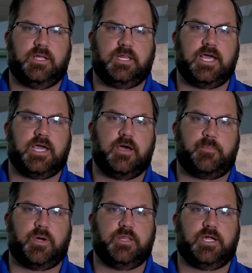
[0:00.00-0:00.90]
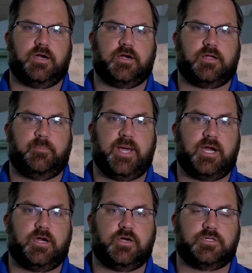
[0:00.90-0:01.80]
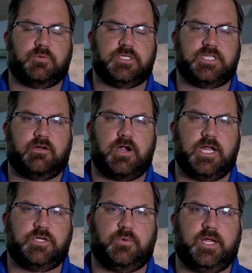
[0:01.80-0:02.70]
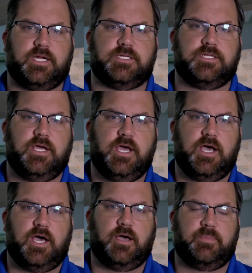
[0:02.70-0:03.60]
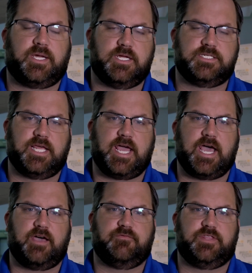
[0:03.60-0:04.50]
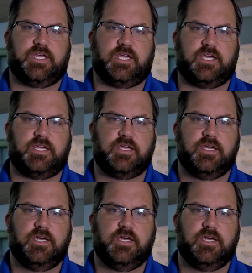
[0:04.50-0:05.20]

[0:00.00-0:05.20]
a leg up on their competitors once they graduate uh, because they have the